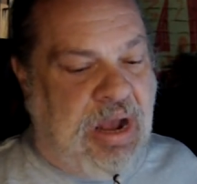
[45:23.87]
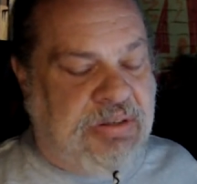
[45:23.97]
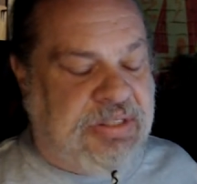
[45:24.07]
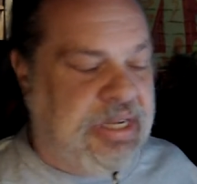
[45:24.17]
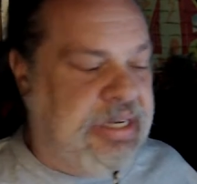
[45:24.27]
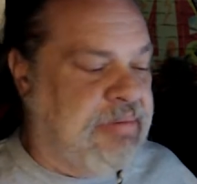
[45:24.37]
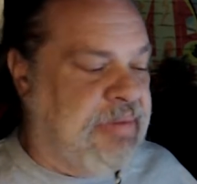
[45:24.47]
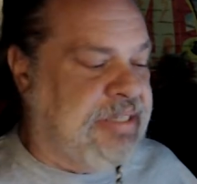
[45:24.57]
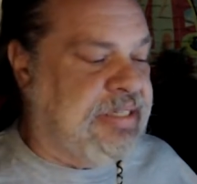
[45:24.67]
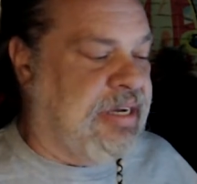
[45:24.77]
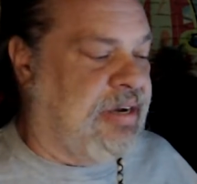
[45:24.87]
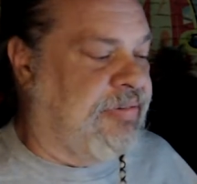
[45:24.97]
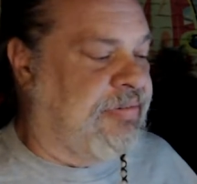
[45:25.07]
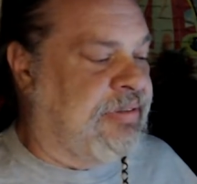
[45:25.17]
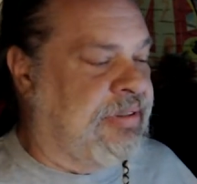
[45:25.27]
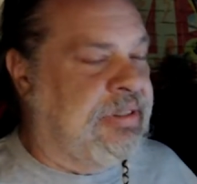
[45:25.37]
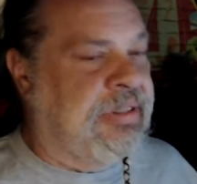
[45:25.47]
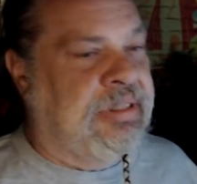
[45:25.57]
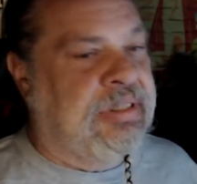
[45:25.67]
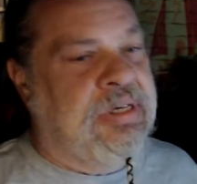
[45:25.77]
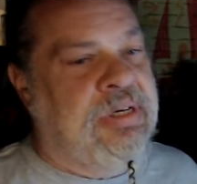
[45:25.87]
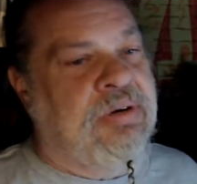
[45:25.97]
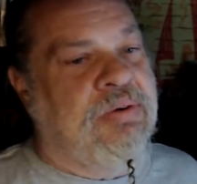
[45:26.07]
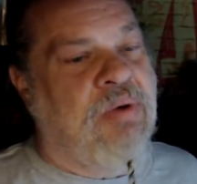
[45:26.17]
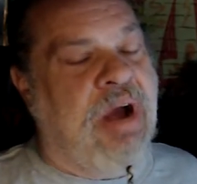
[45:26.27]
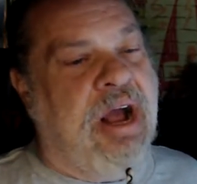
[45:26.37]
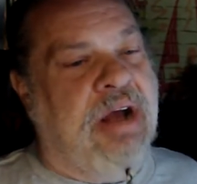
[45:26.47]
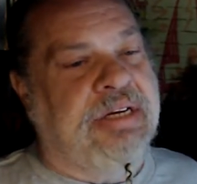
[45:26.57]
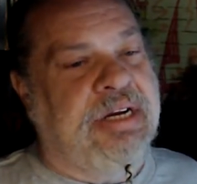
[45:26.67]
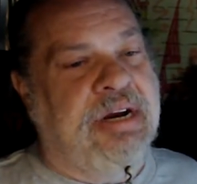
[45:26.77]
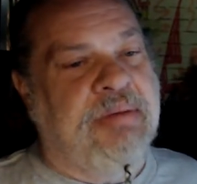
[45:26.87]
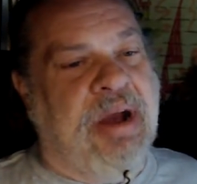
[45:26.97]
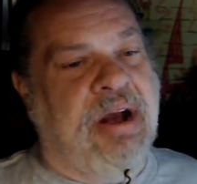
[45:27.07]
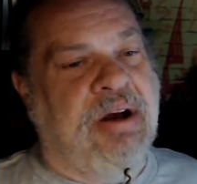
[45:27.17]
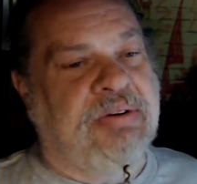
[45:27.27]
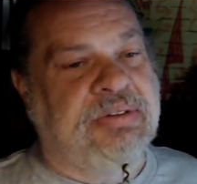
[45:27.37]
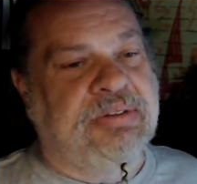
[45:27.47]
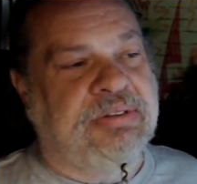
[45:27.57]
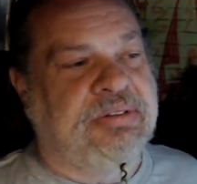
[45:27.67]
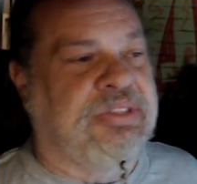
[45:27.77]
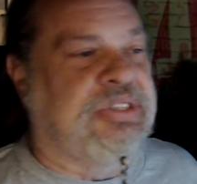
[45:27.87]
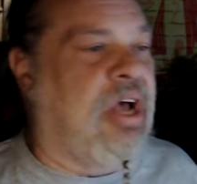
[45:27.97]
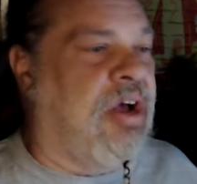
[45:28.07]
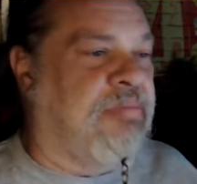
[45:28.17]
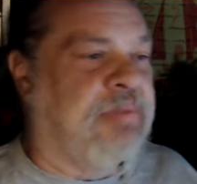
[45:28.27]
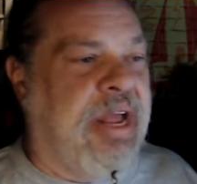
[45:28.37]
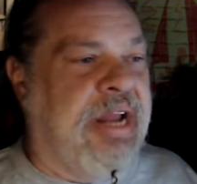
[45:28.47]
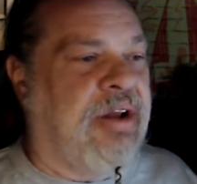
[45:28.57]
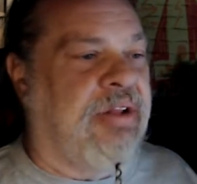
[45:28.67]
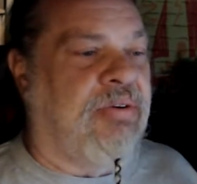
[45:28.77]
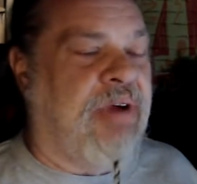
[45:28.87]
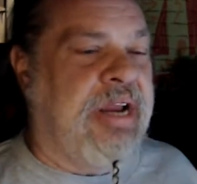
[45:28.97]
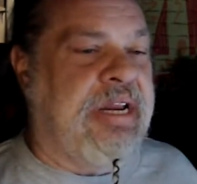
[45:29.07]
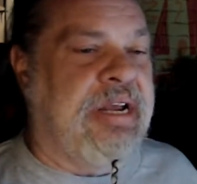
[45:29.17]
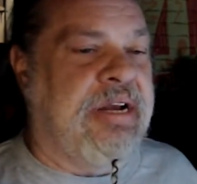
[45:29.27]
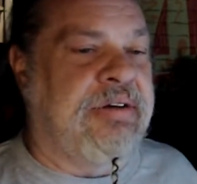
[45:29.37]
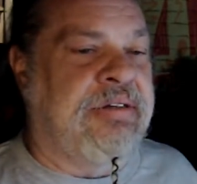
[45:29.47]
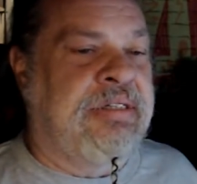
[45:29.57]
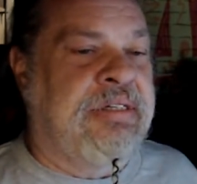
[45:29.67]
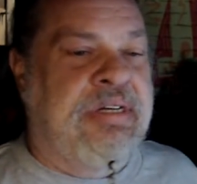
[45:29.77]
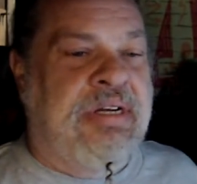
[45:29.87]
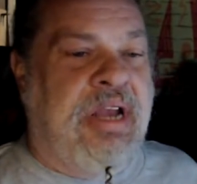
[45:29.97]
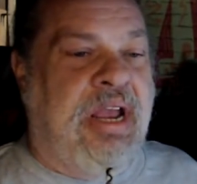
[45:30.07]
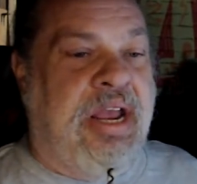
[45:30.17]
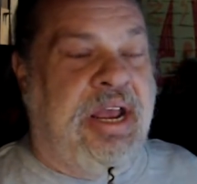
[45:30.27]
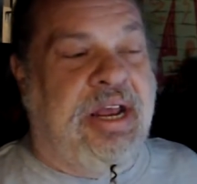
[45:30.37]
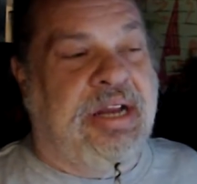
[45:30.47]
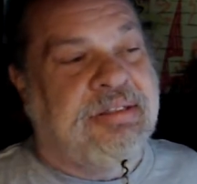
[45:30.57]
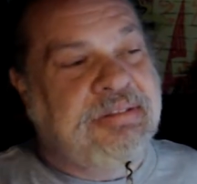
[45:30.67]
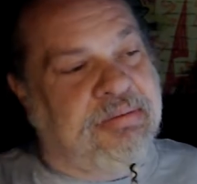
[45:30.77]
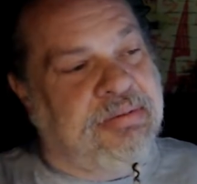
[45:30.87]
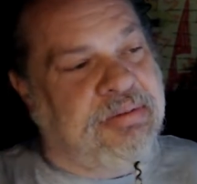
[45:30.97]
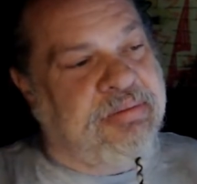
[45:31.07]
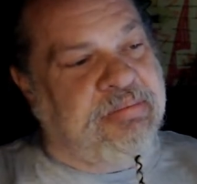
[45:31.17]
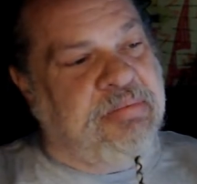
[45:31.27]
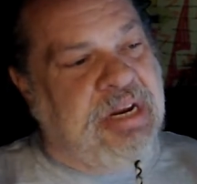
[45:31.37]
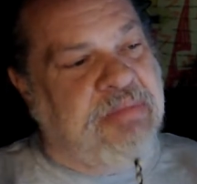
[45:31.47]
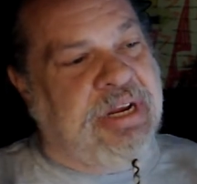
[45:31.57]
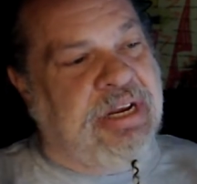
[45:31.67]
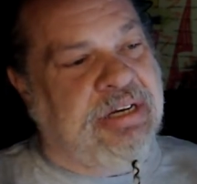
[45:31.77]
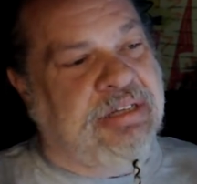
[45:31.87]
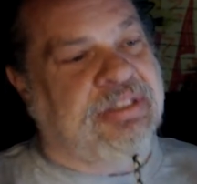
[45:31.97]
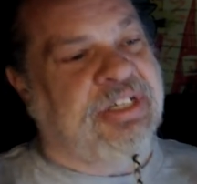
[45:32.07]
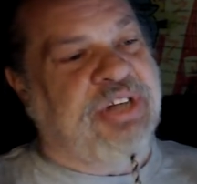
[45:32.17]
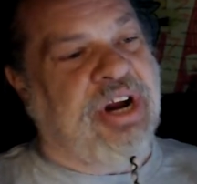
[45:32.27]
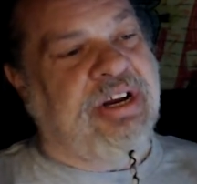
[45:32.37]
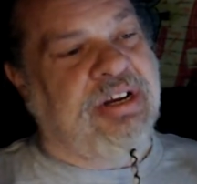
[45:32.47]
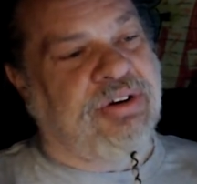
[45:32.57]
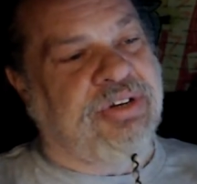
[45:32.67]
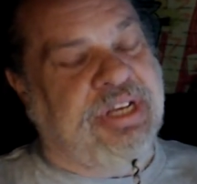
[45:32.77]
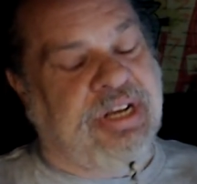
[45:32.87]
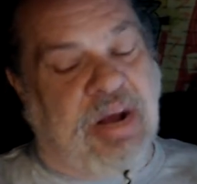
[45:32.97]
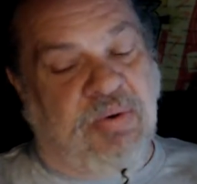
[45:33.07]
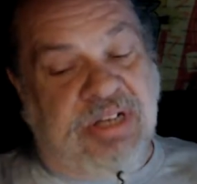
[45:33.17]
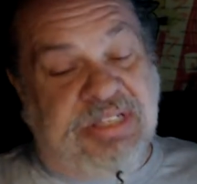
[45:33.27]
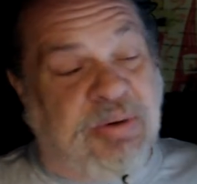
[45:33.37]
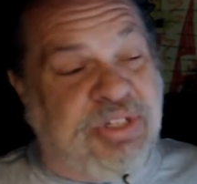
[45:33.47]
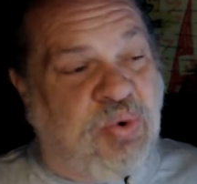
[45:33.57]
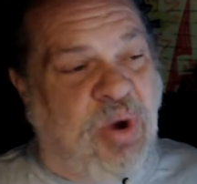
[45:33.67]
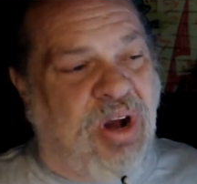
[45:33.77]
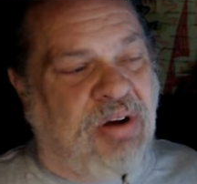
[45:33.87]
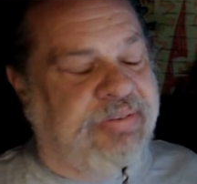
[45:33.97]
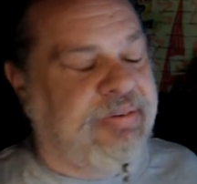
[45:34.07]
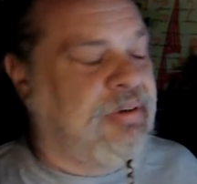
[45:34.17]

was thinking to myself, wow, to hear my own song playing on the radio. And me being the dirty little kid I was 12.